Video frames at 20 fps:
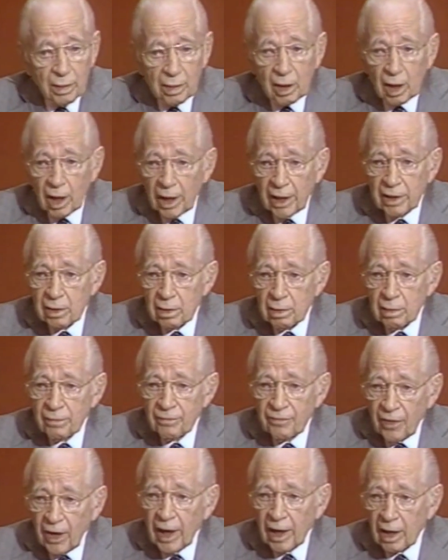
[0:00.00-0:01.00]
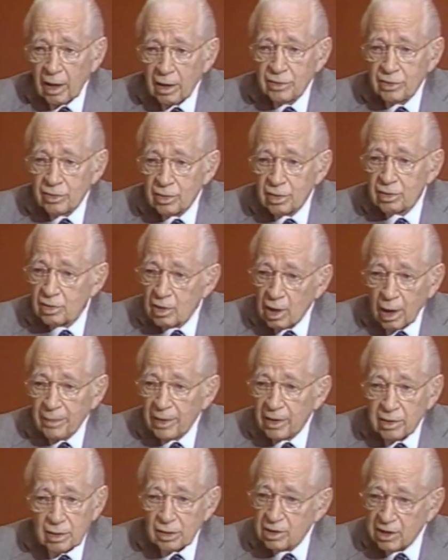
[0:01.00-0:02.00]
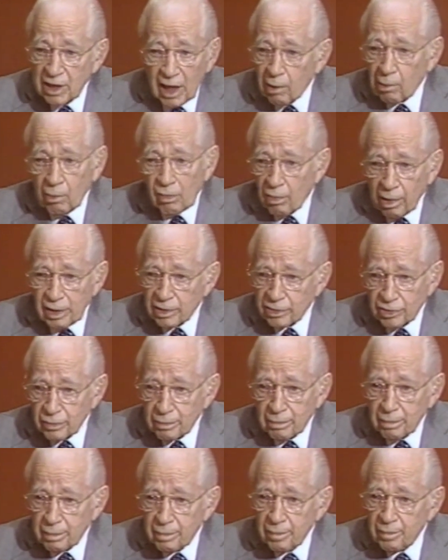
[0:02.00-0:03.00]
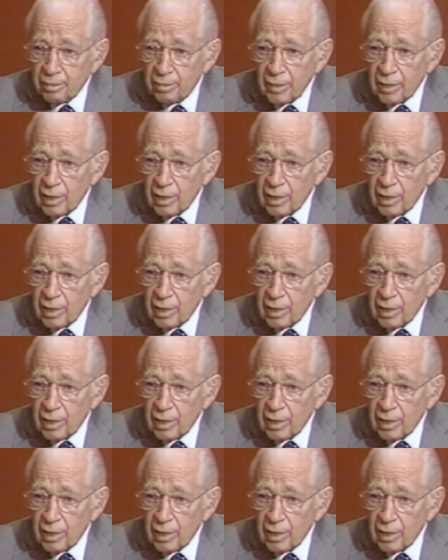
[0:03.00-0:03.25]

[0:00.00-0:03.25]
The kind of violence has come into terrorism.